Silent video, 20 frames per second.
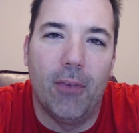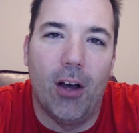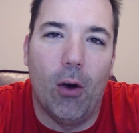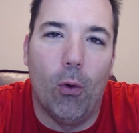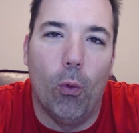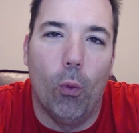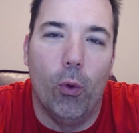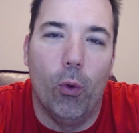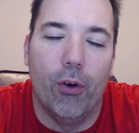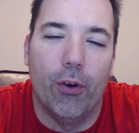
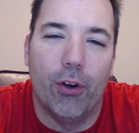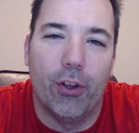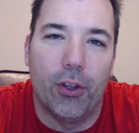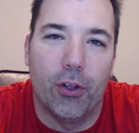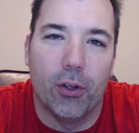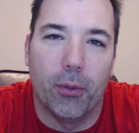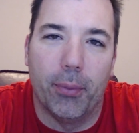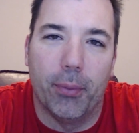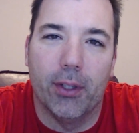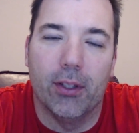with
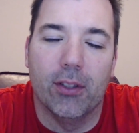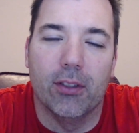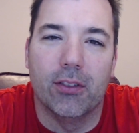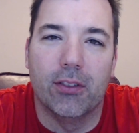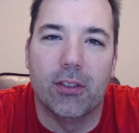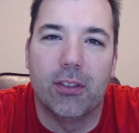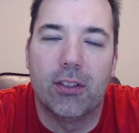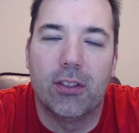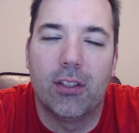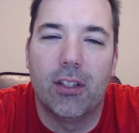your
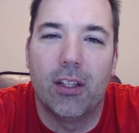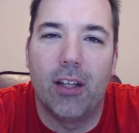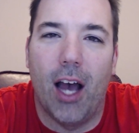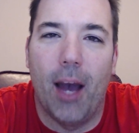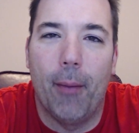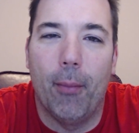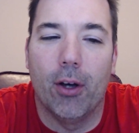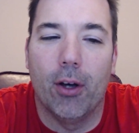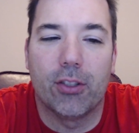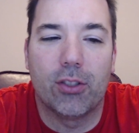builds.
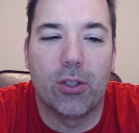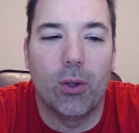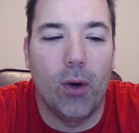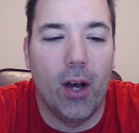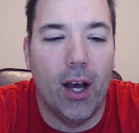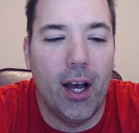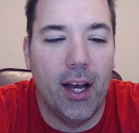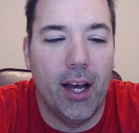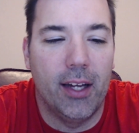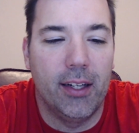I'm also
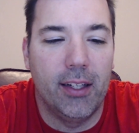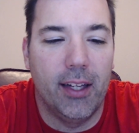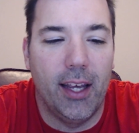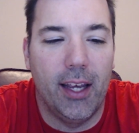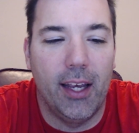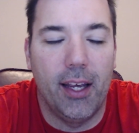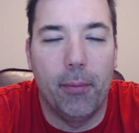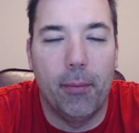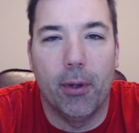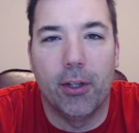on
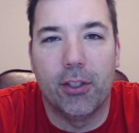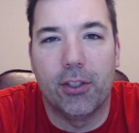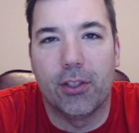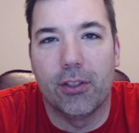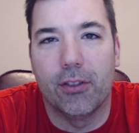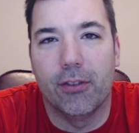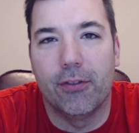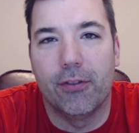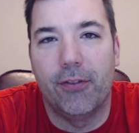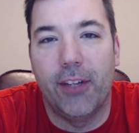a bunch
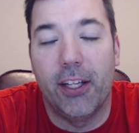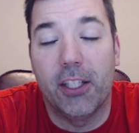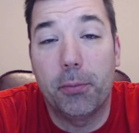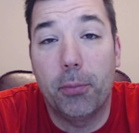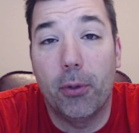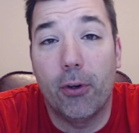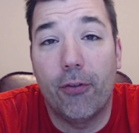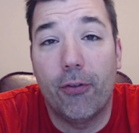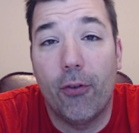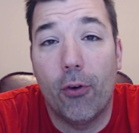of
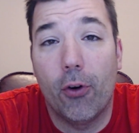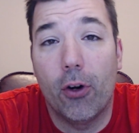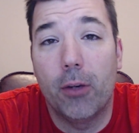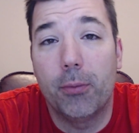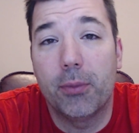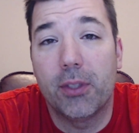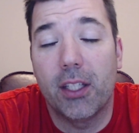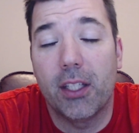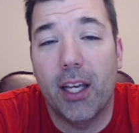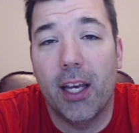Facebook
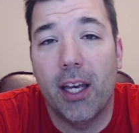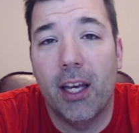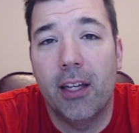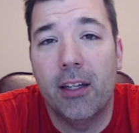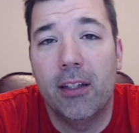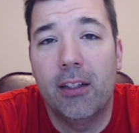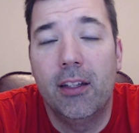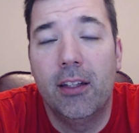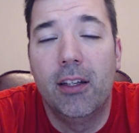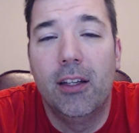forums
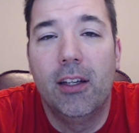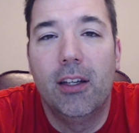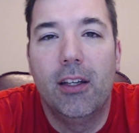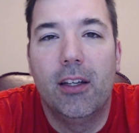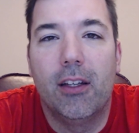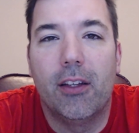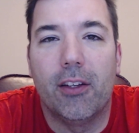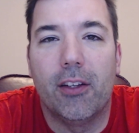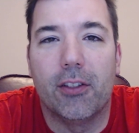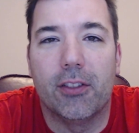again.
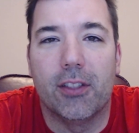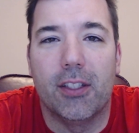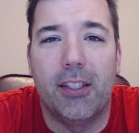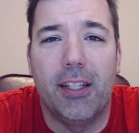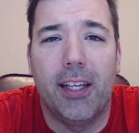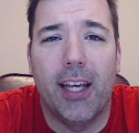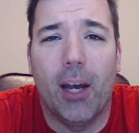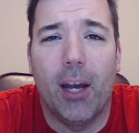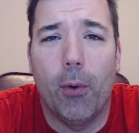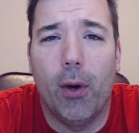There's a
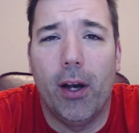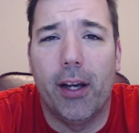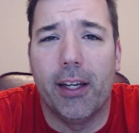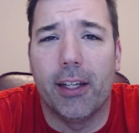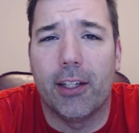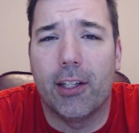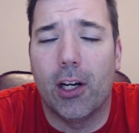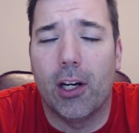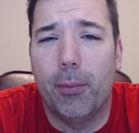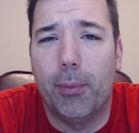DIY
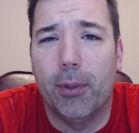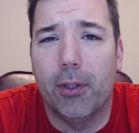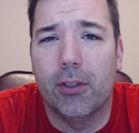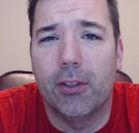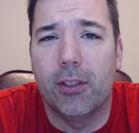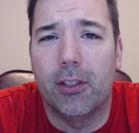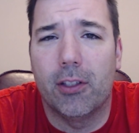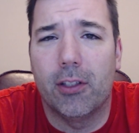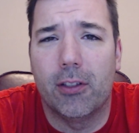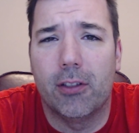Guitar
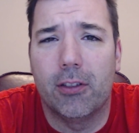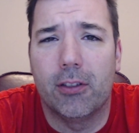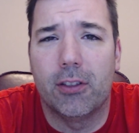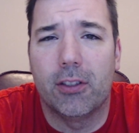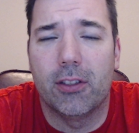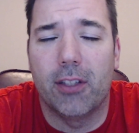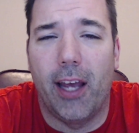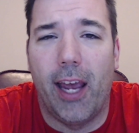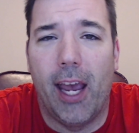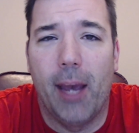Builders,
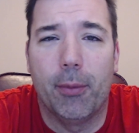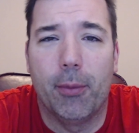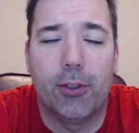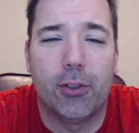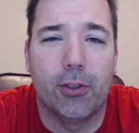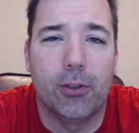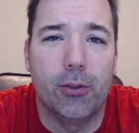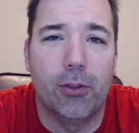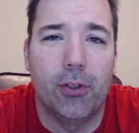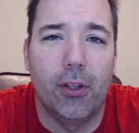
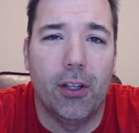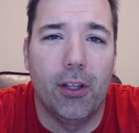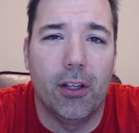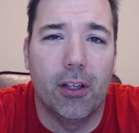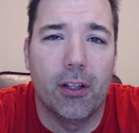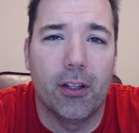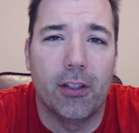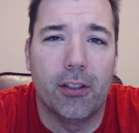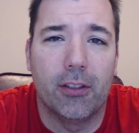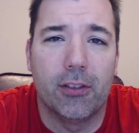Amateur
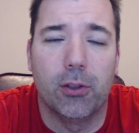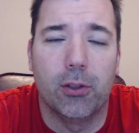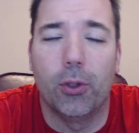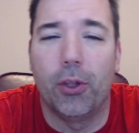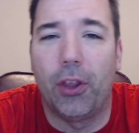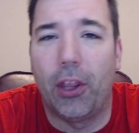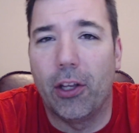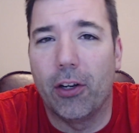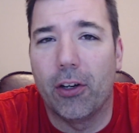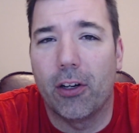Luthiers,
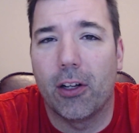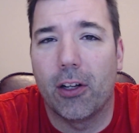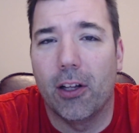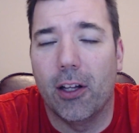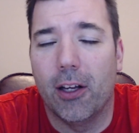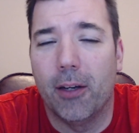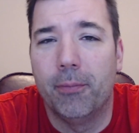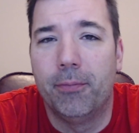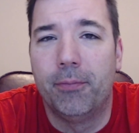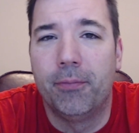Luthier
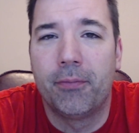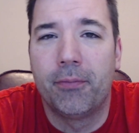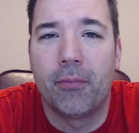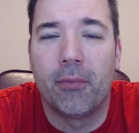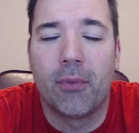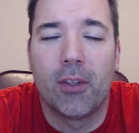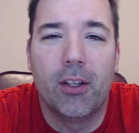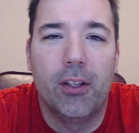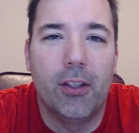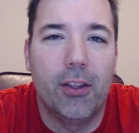Club.
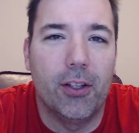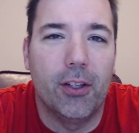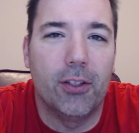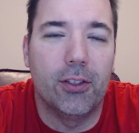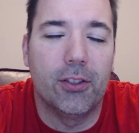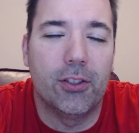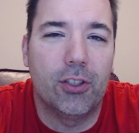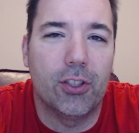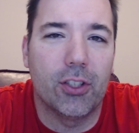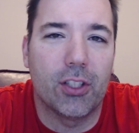
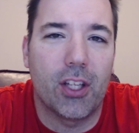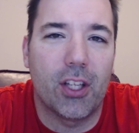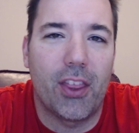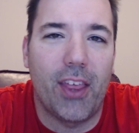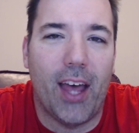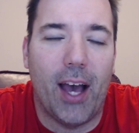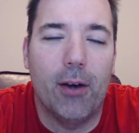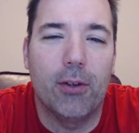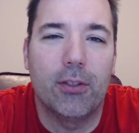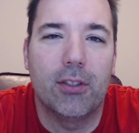There's just
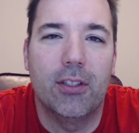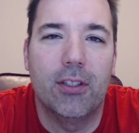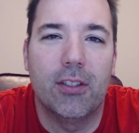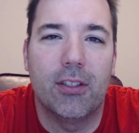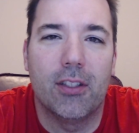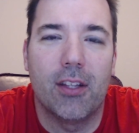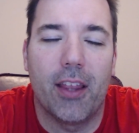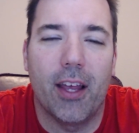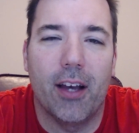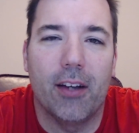thousands
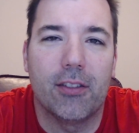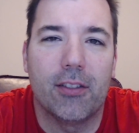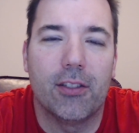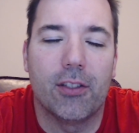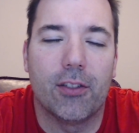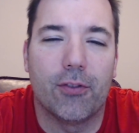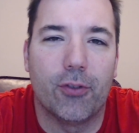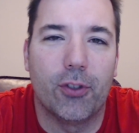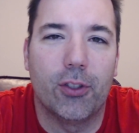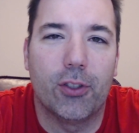and thousands
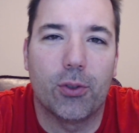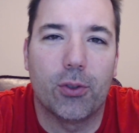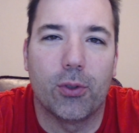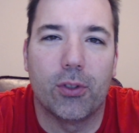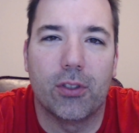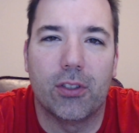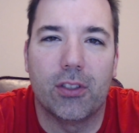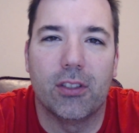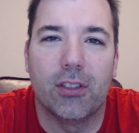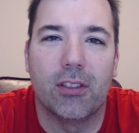of
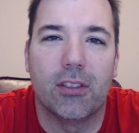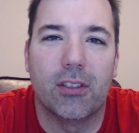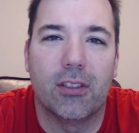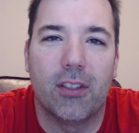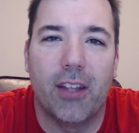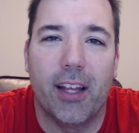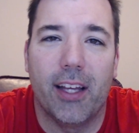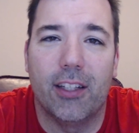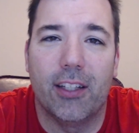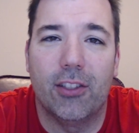resources
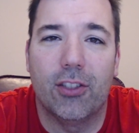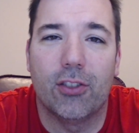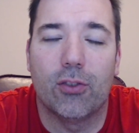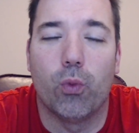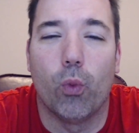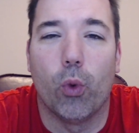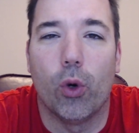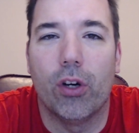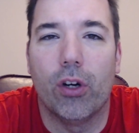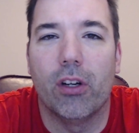that just
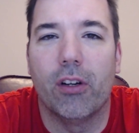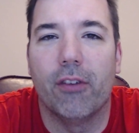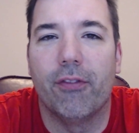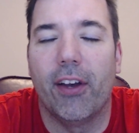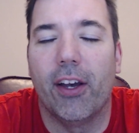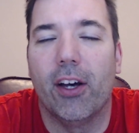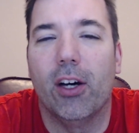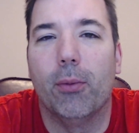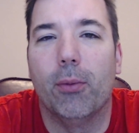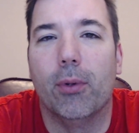weren't
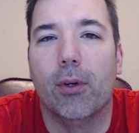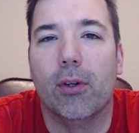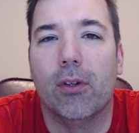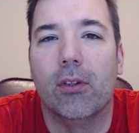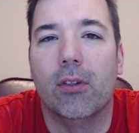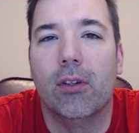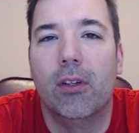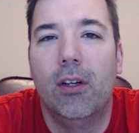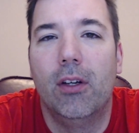available